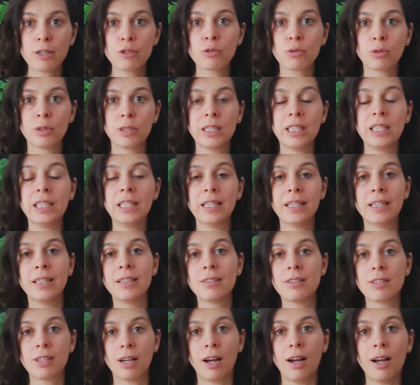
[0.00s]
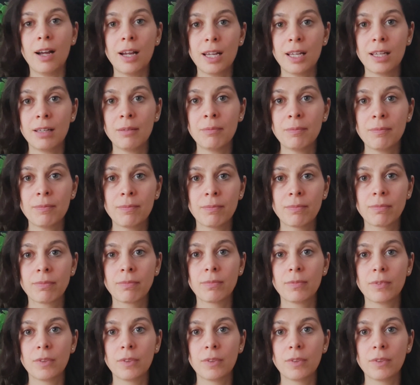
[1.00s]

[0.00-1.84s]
gradually, in time,